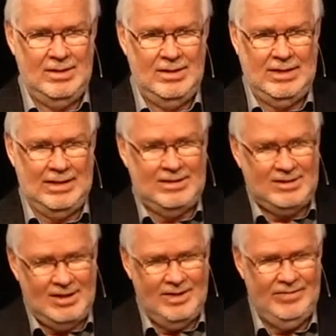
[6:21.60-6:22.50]
that
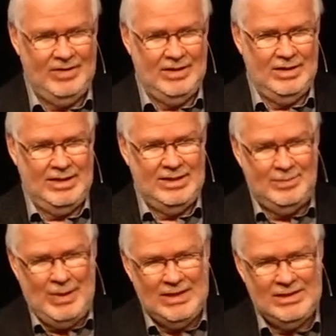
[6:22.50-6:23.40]
serving, these
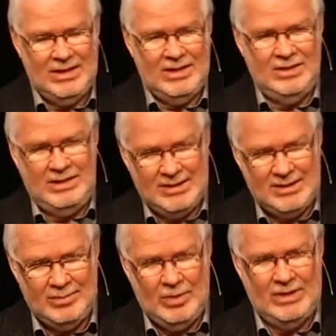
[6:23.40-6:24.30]
basic
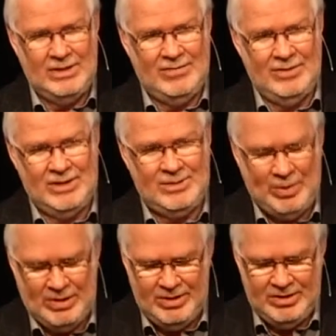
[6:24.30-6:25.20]
disciplines of the
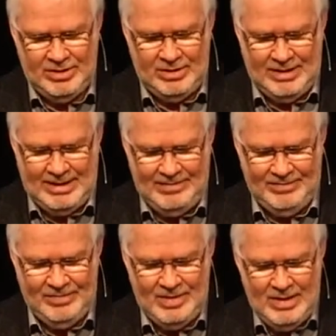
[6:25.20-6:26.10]
spiritual
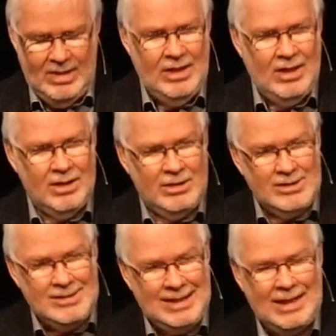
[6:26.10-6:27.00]
life, are
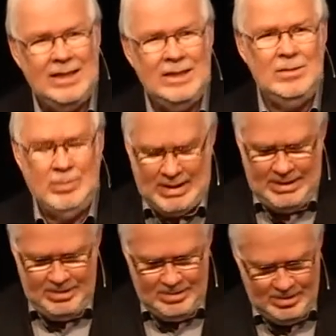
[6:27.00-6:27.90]
designed
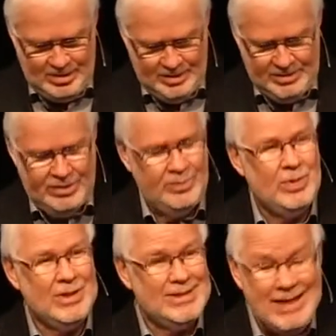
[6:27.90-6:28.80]
by God to
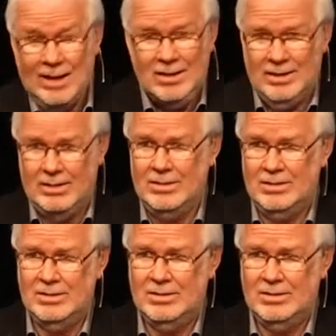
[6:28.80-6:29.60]
protect us,